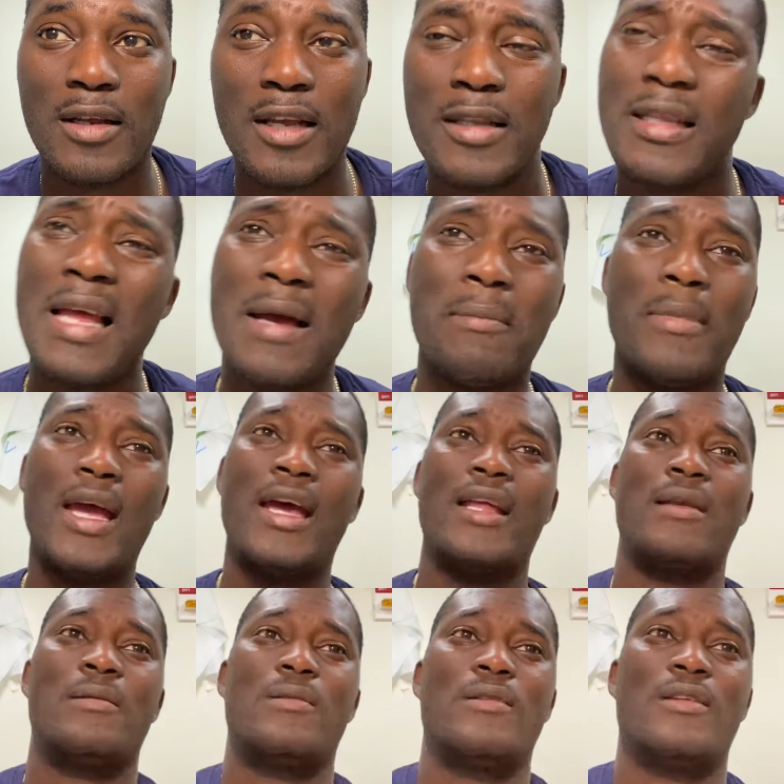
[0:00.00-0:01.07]
not
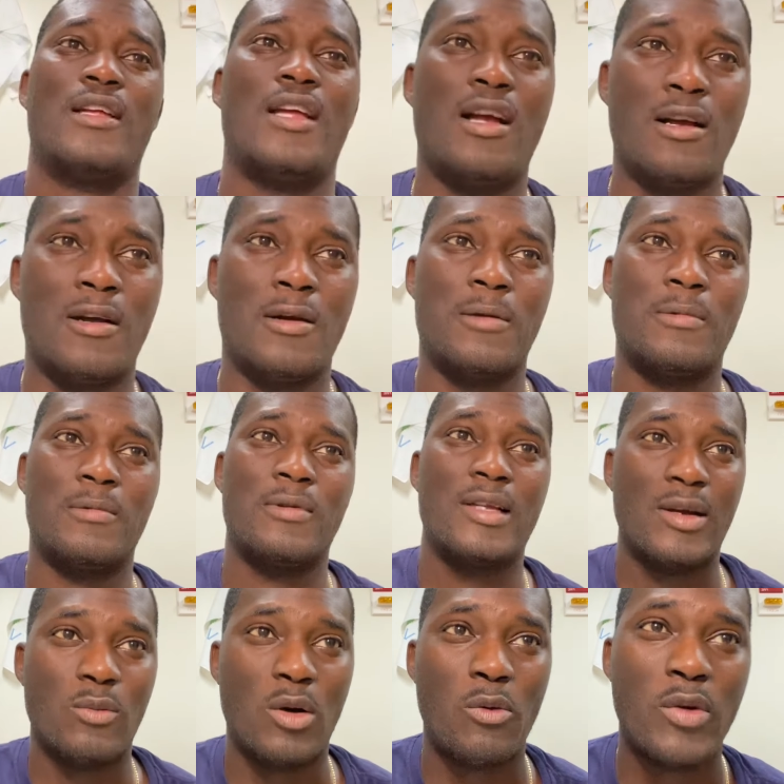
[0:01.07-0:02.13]
bad.
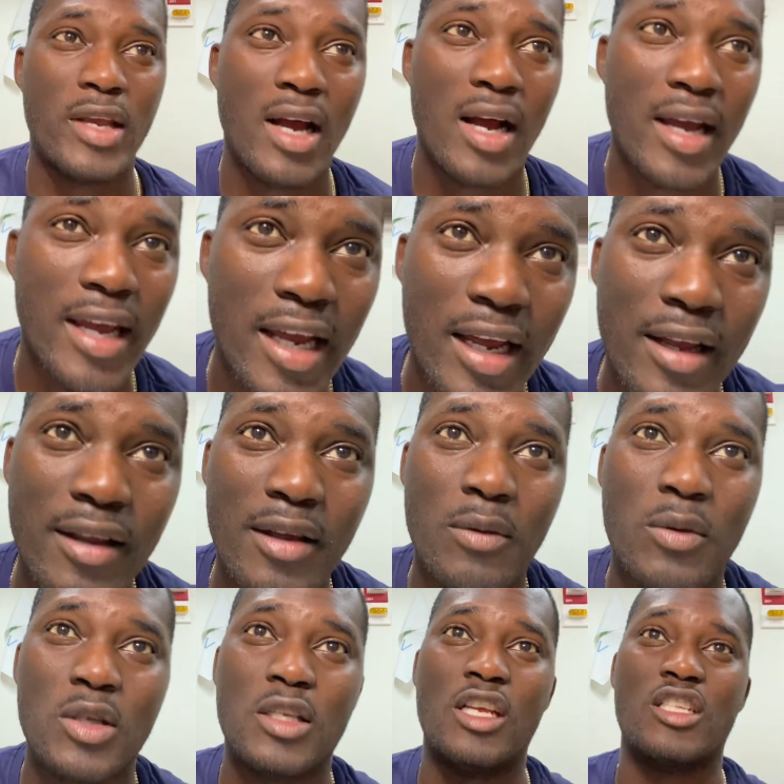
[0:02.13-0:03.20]
When we got here, it
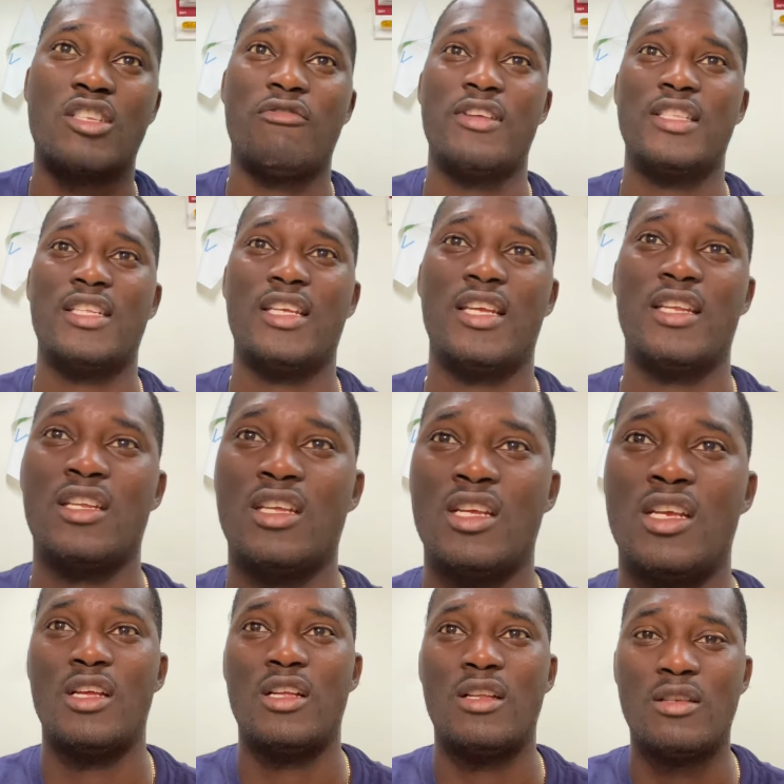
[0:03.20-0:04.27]
was interesting.
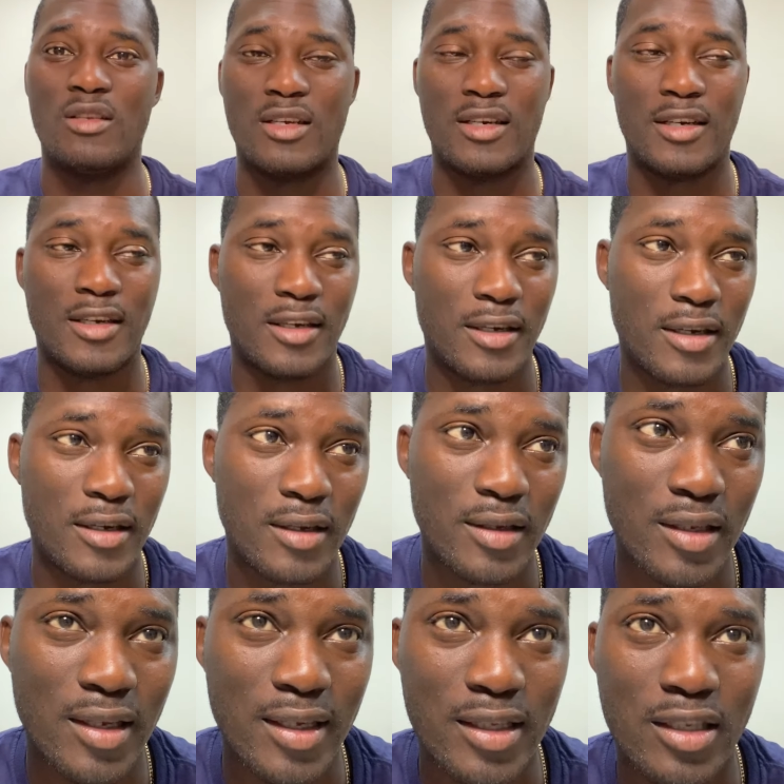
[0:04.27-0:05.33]

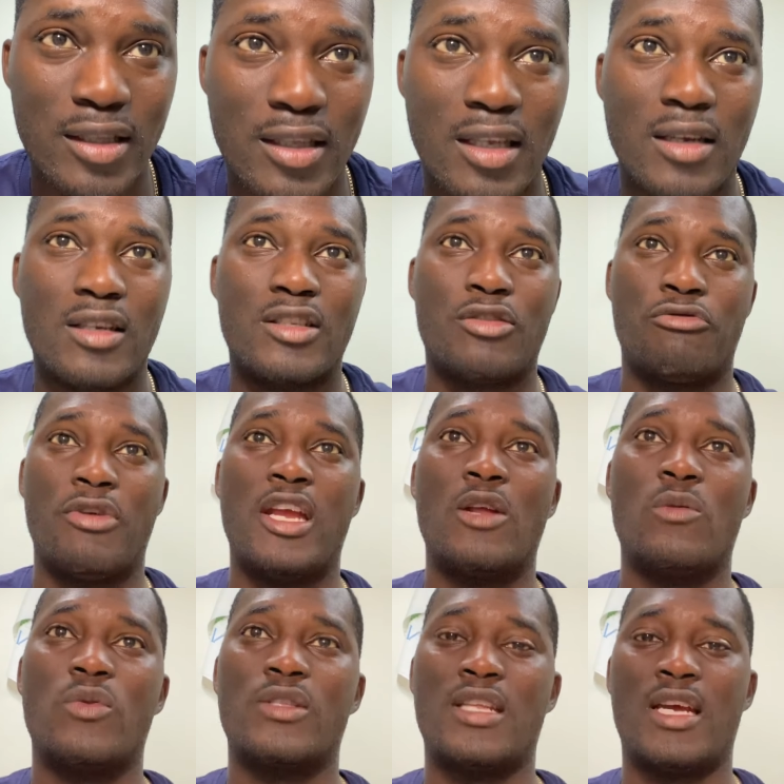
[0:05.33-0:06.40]
The terrain
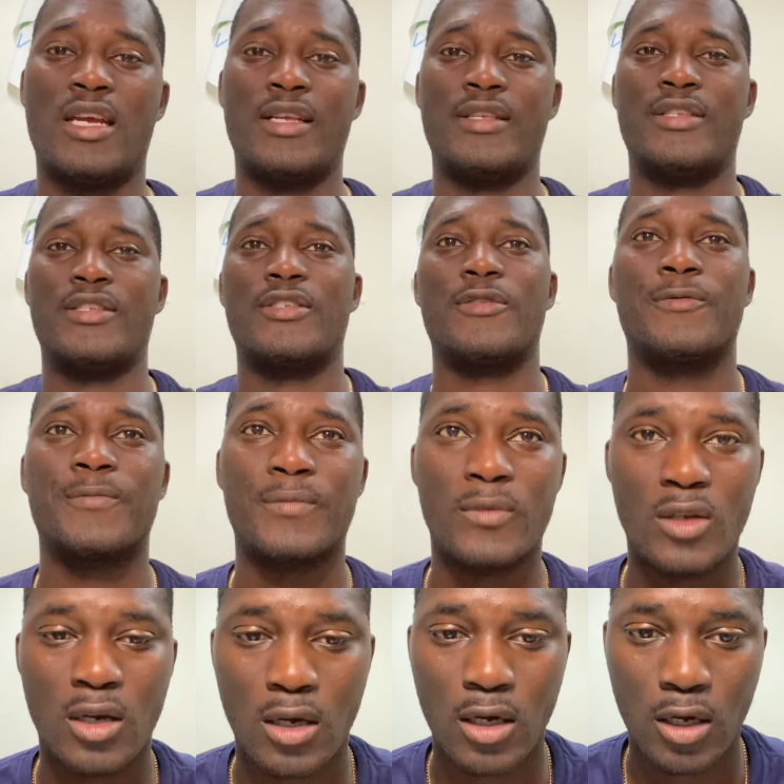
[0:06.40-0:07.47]
was nice.
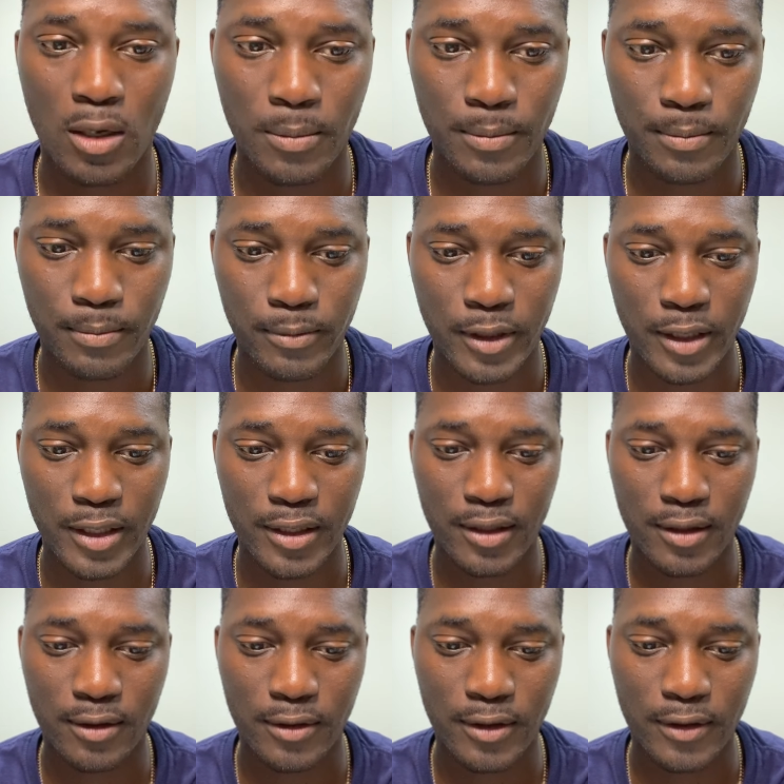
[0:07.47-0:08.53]

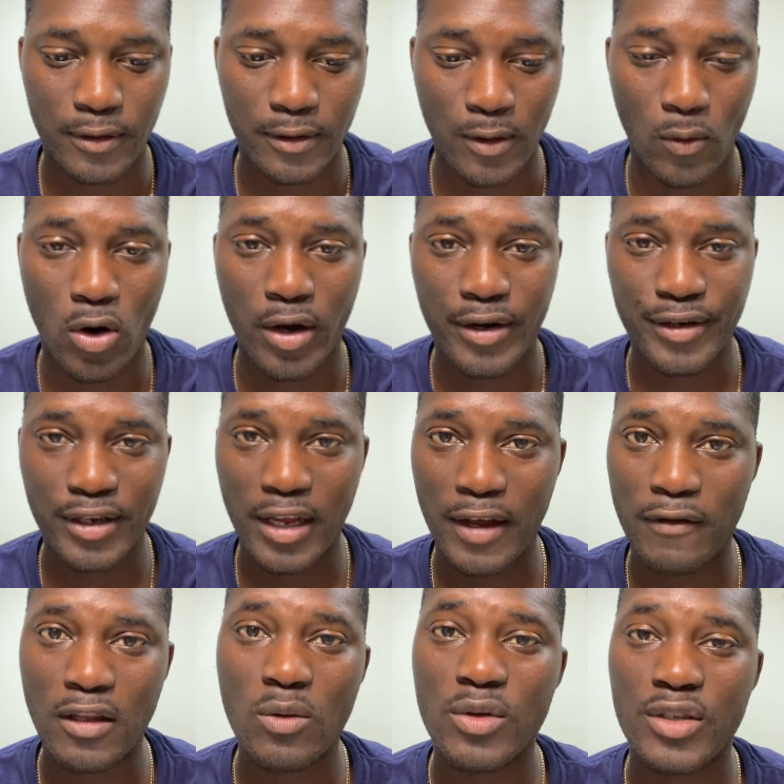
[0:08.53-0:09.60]
The water,
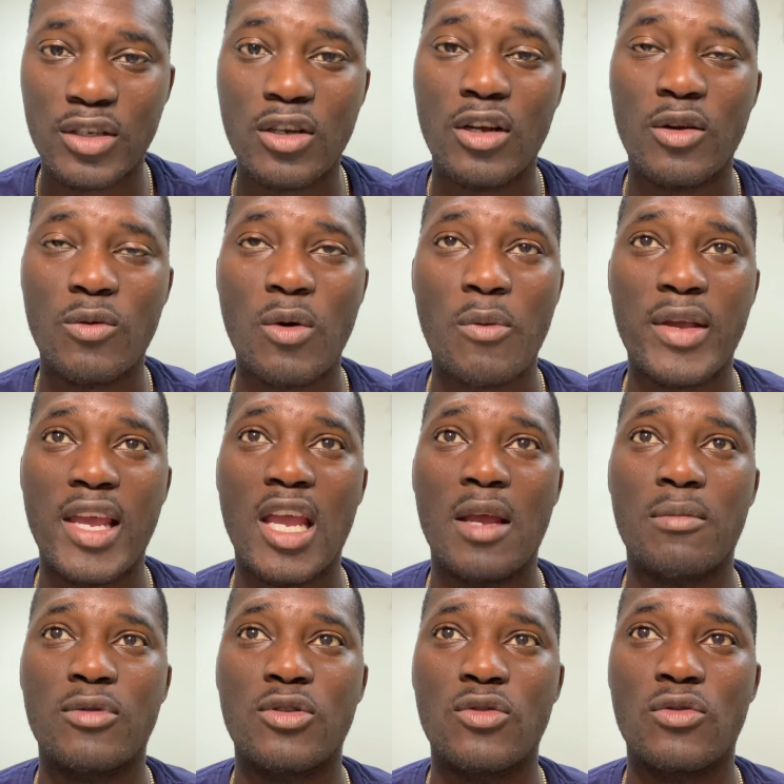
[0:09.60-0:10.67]
everything was good when we
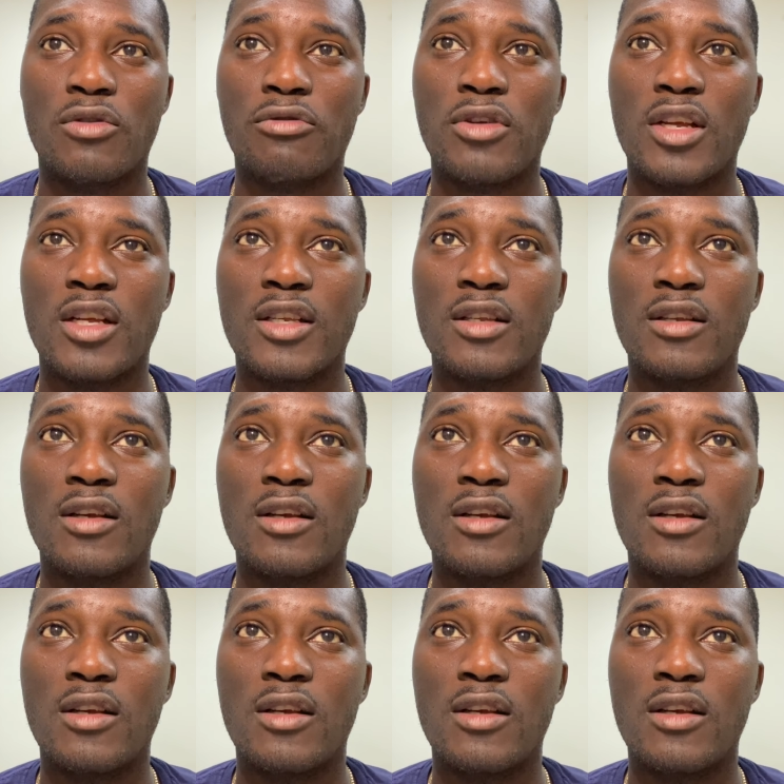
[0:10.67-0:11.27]
came to Korea.